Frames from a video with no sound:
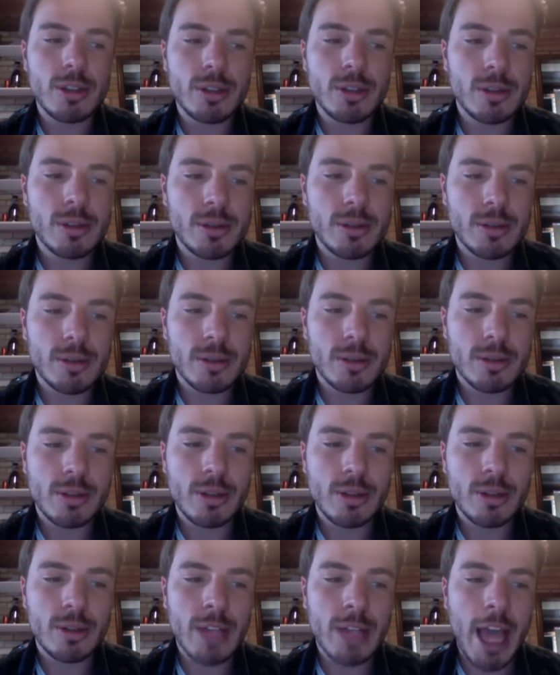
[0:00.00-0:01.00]
to
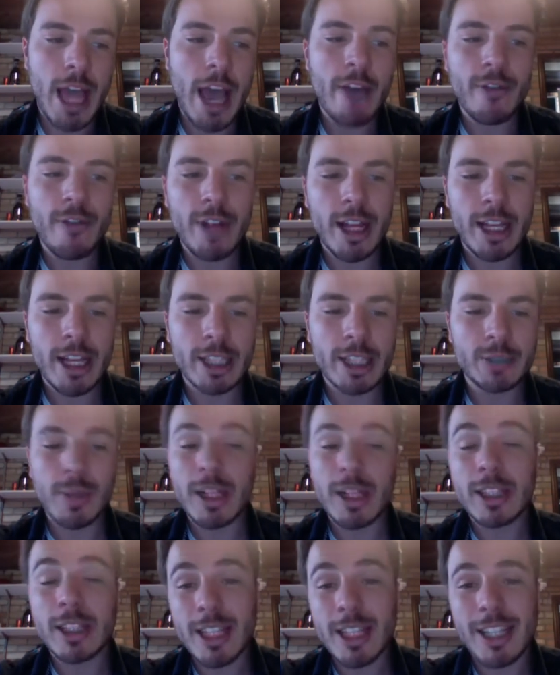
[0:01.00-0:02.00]
to have uh,
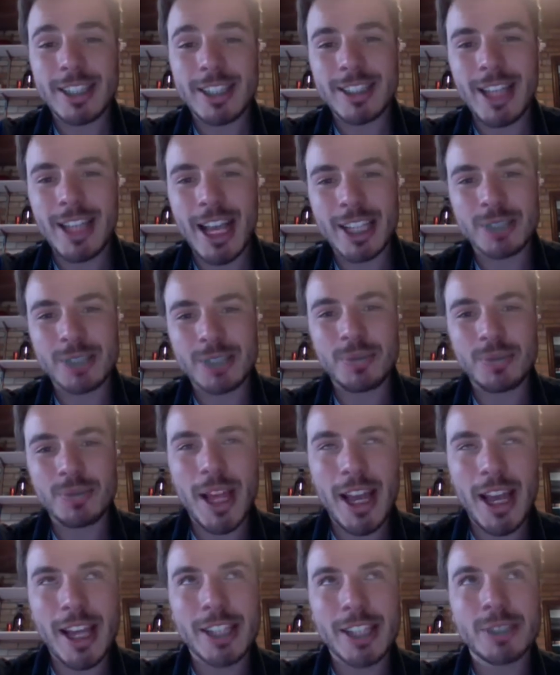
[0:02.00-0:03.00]
as many as
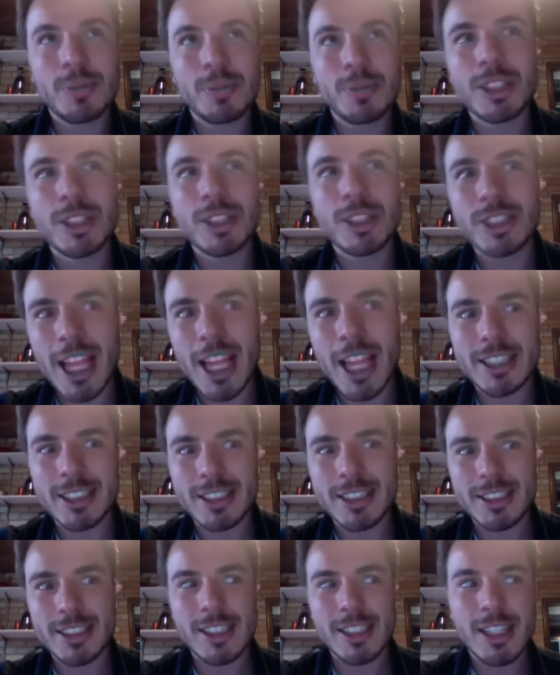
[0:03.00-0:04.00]
as much
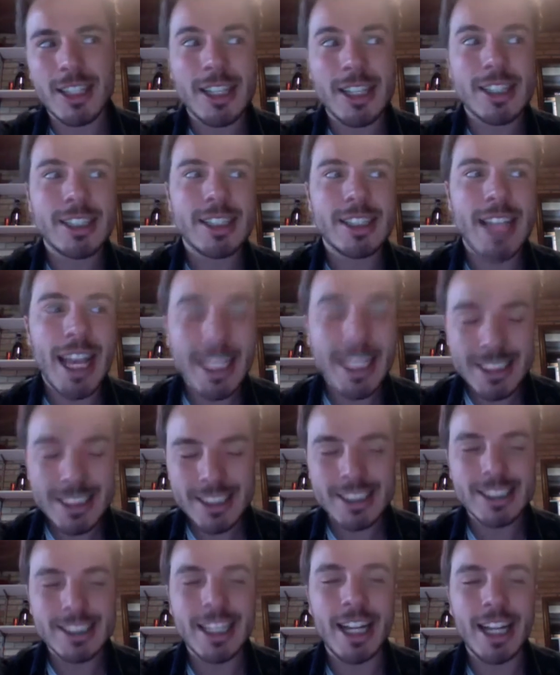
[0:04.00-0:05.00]
tax,
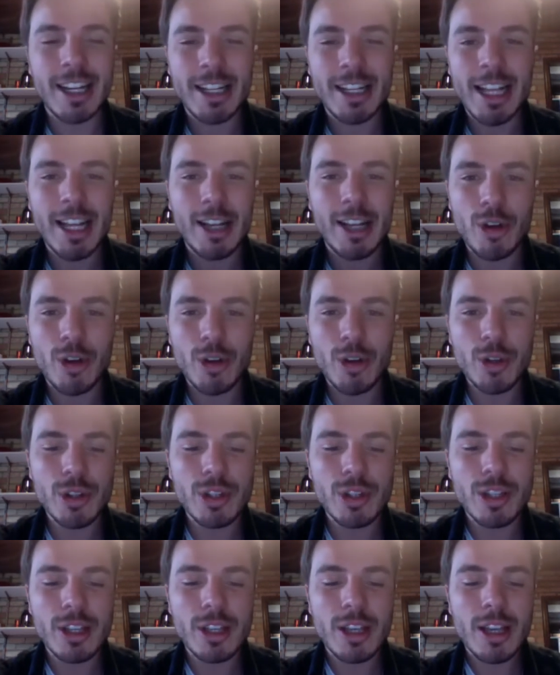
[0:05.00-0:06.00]
tasks as they
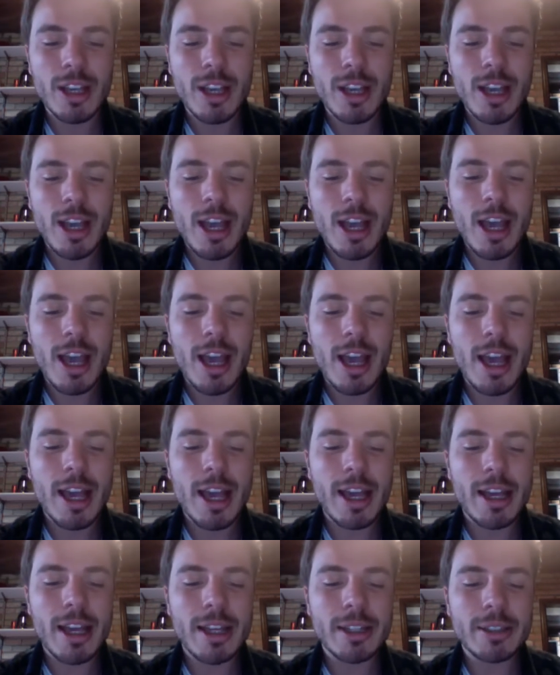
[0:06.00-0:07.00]
could,
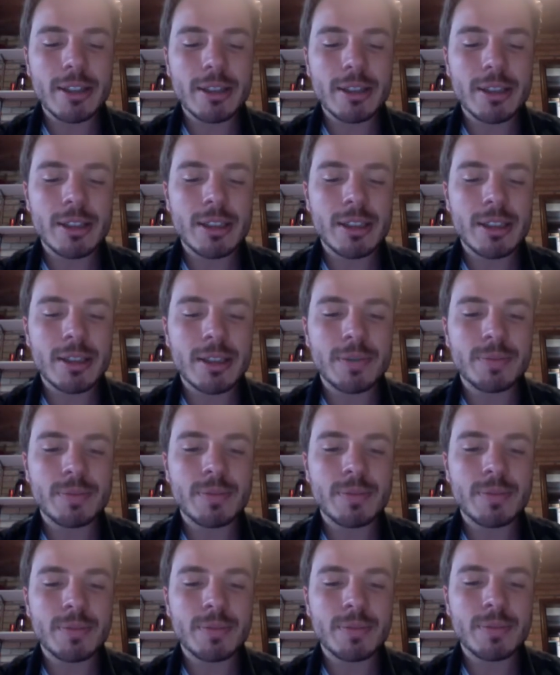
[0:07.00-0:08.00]
and
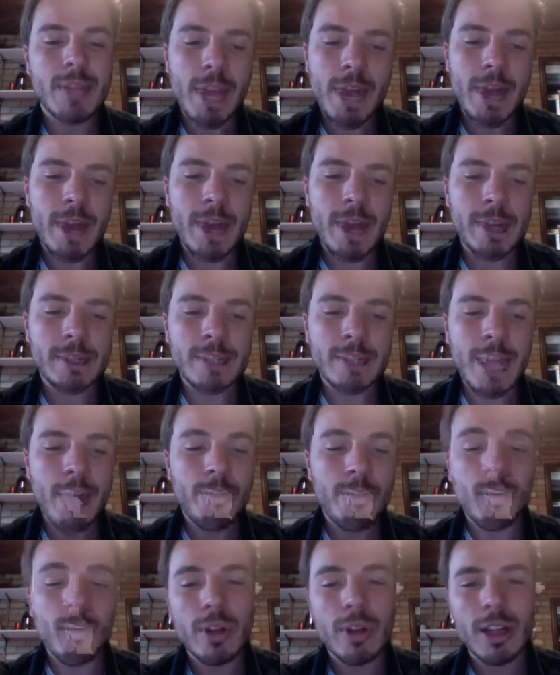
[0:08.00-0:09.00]
um,
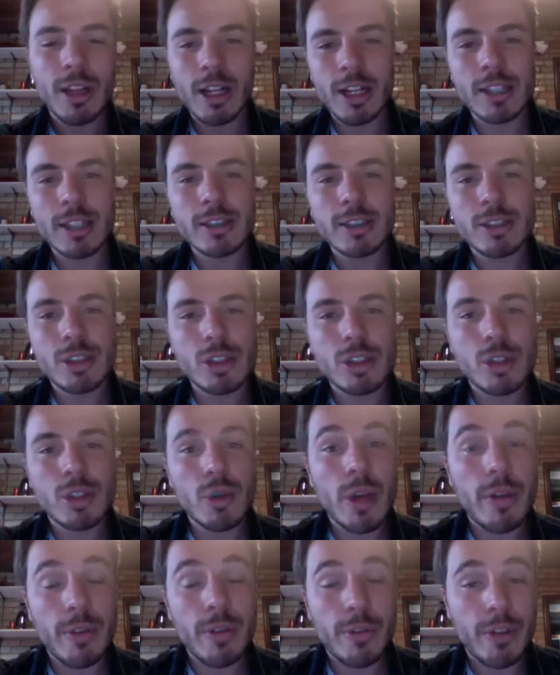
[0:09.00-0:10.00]
and everyone learn
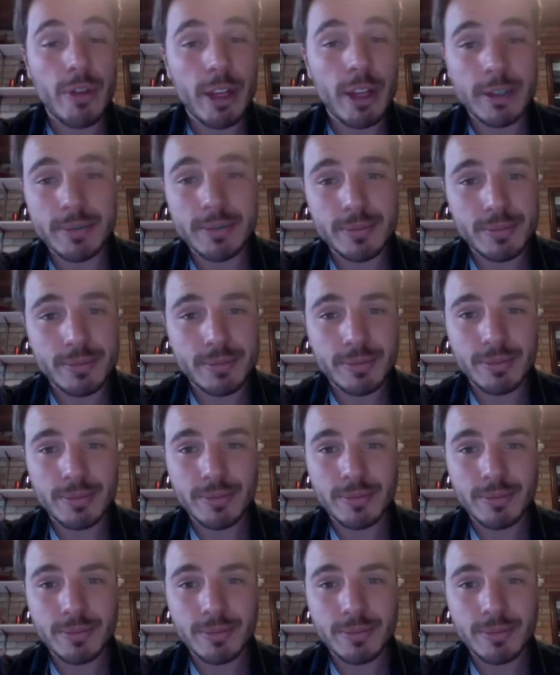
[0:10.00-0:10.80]
to do everything.